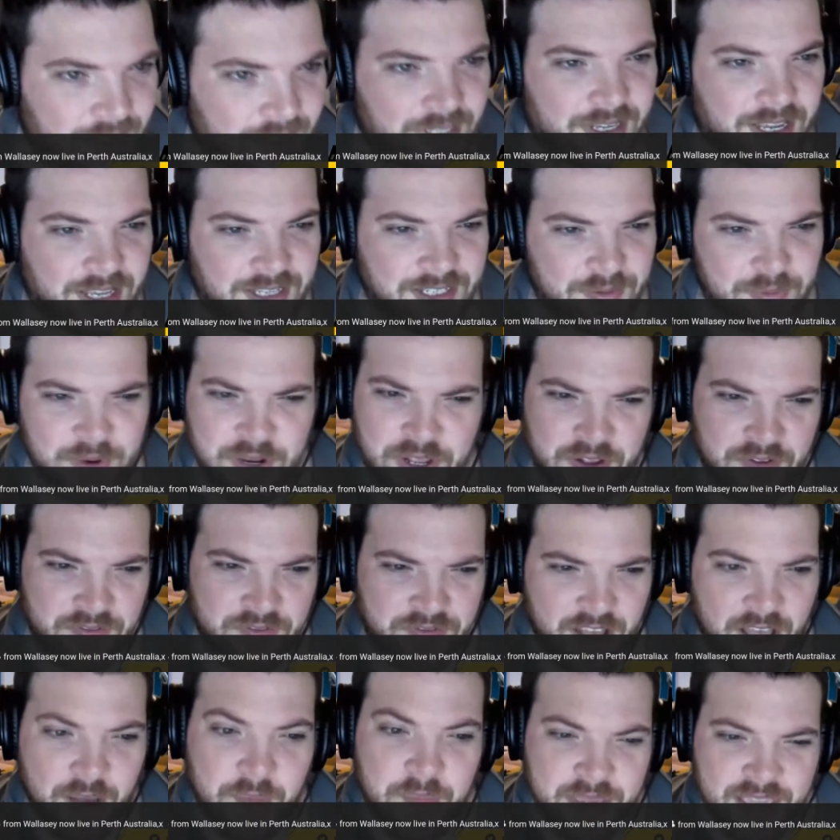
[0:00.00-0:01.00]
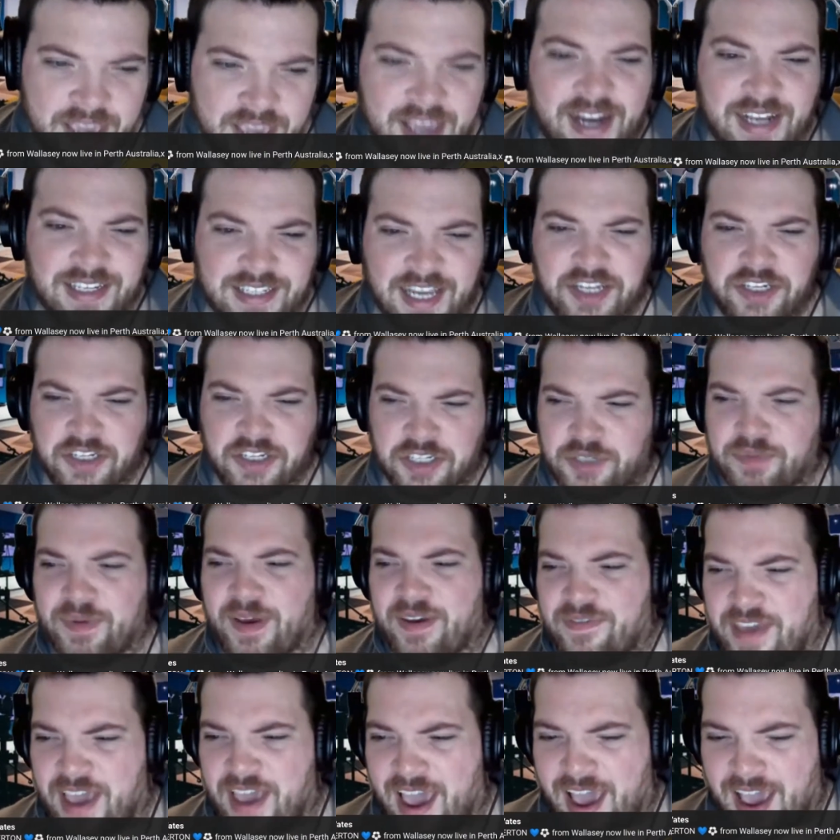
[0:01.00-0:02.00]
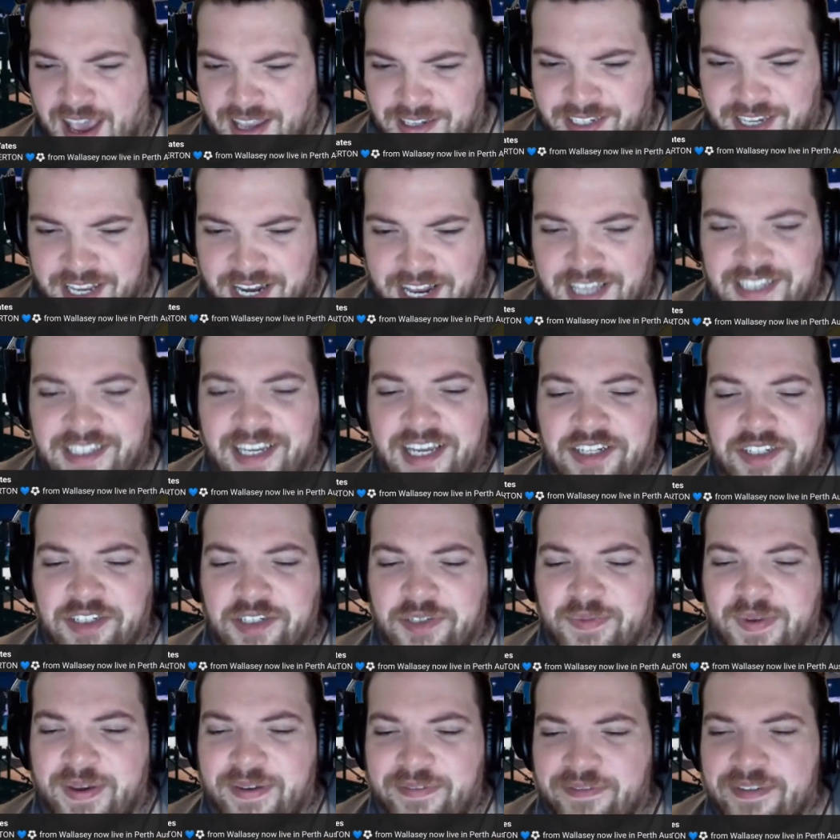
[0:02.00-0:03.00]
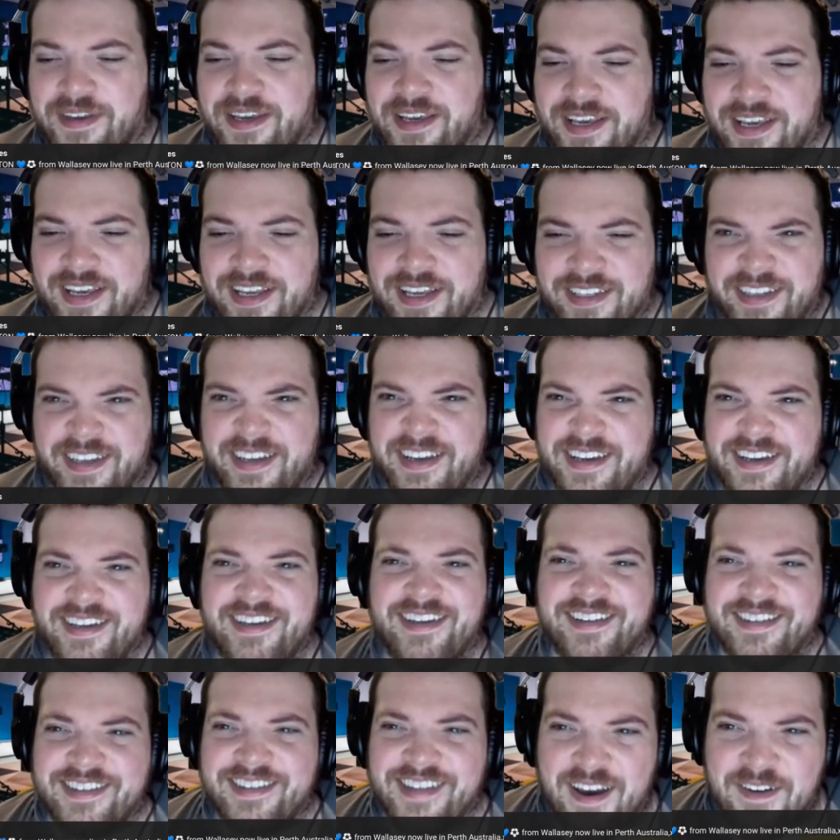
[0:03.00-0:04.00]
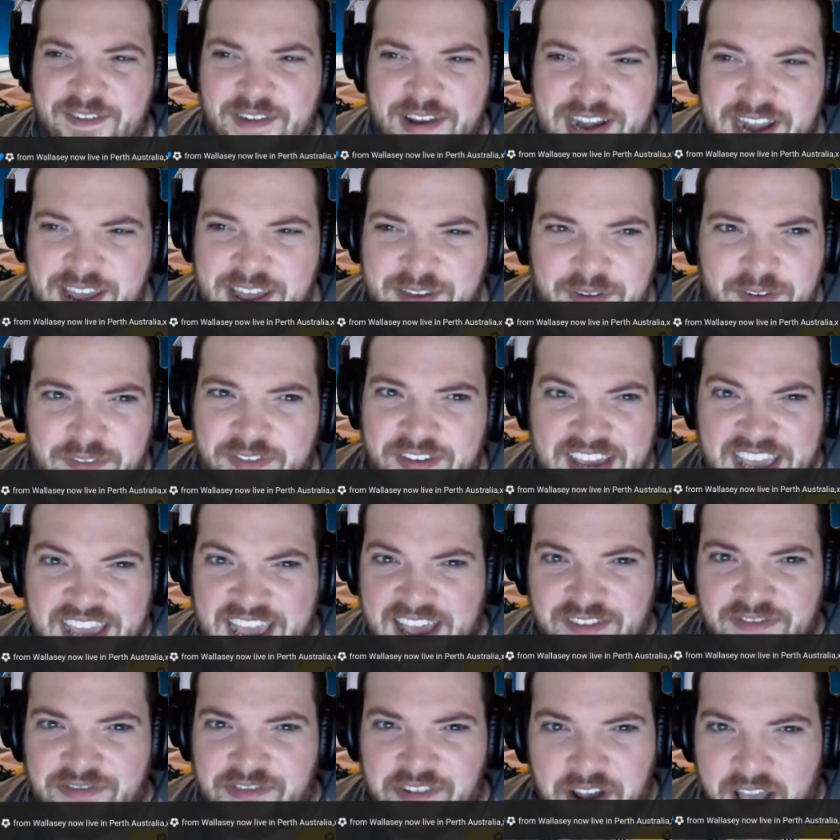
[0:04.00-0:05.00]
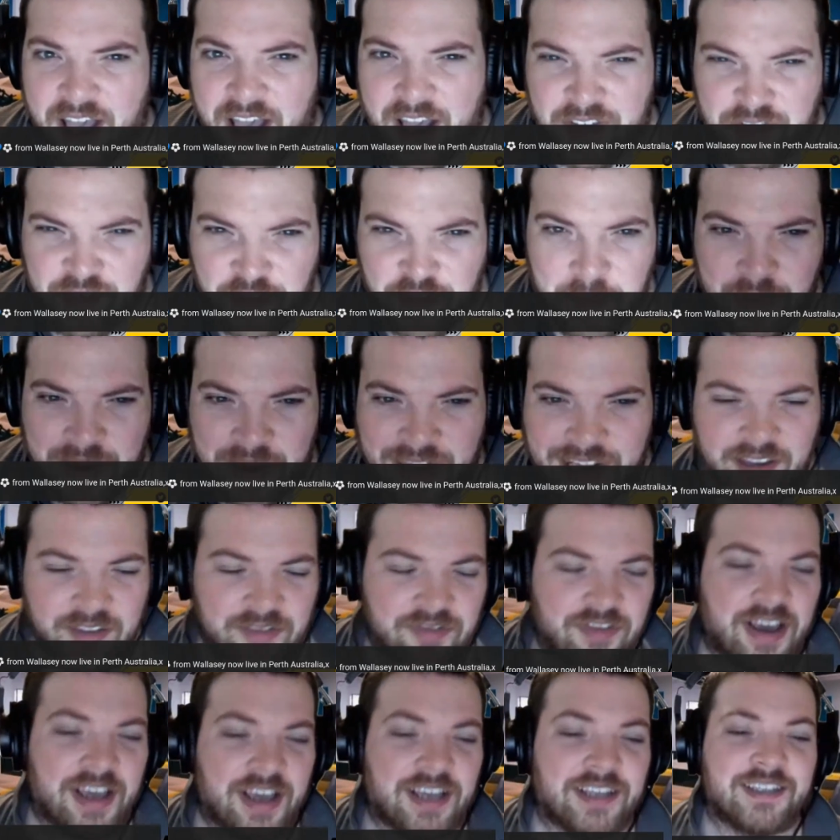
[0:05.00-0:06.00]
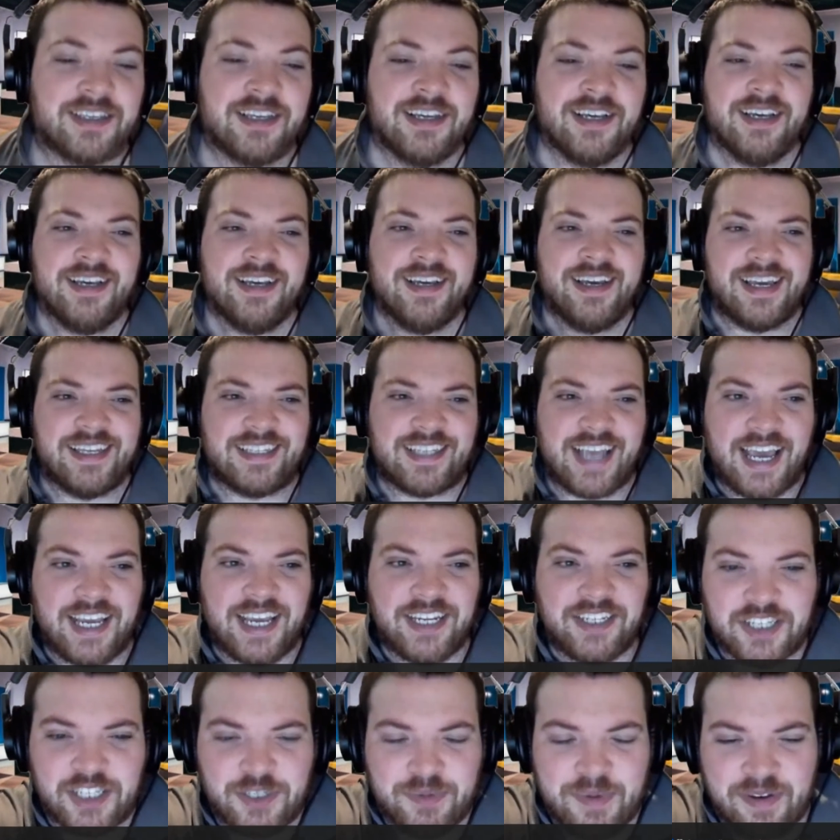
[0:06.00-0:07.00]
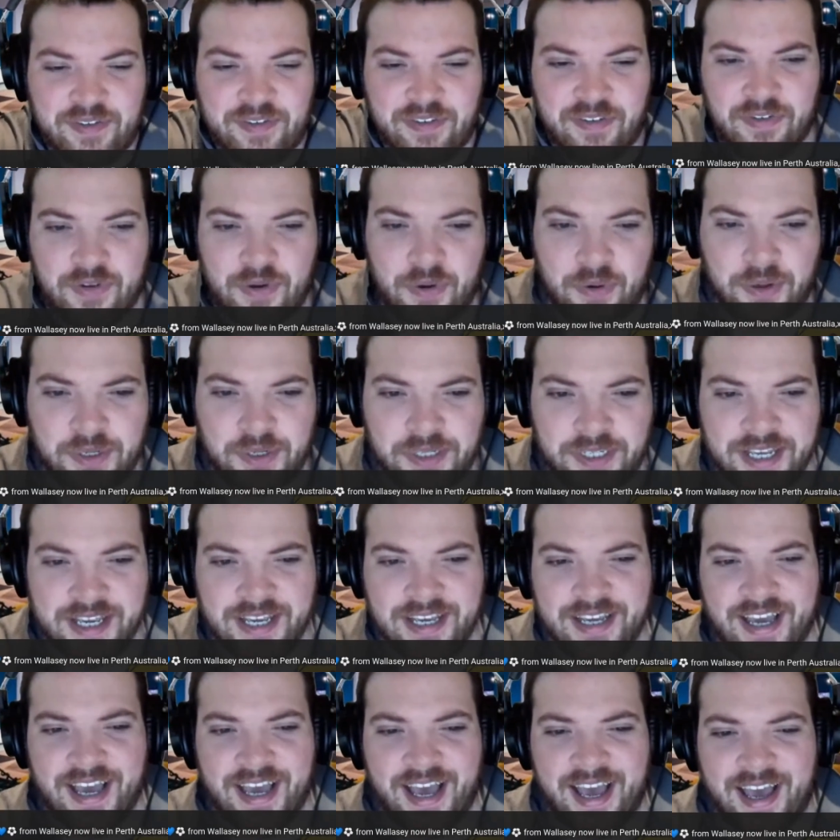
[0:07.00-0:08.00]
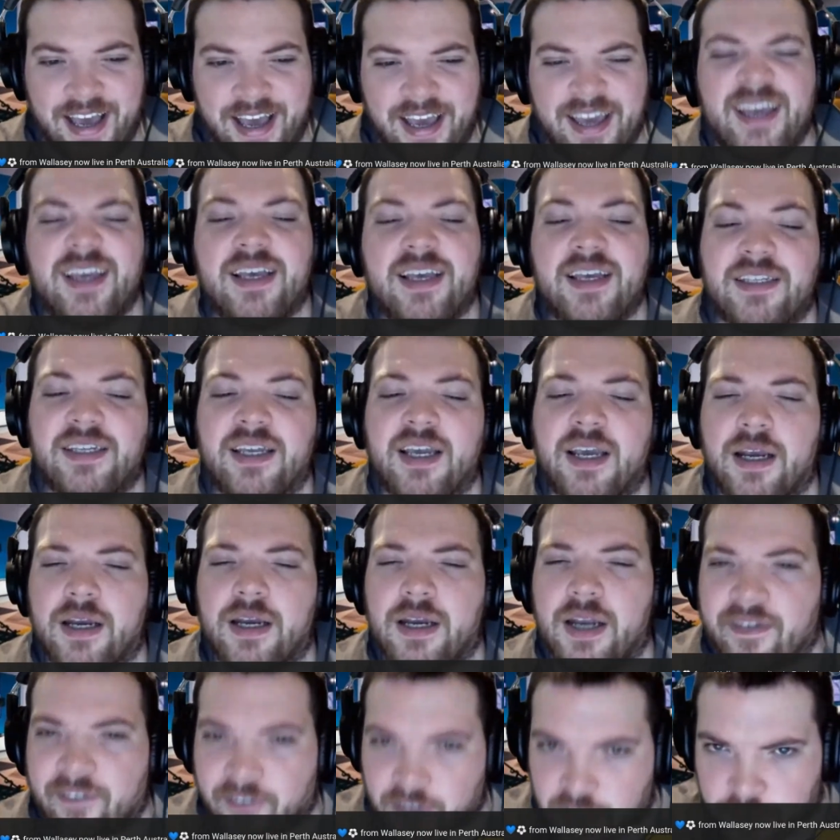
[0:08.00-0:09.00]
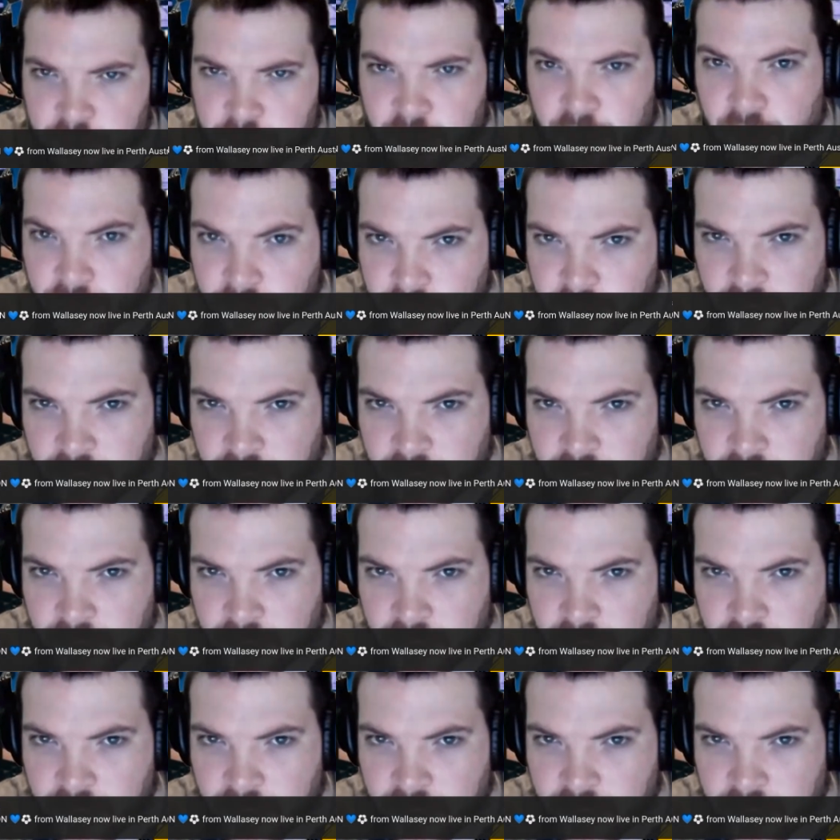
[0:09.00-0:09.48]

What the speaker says: Can somebody confirm? It is Agent Smith. Yes, it is Agent Smith. See, never forget a familiar face. It's Agent Smith, of course. It's inevitable.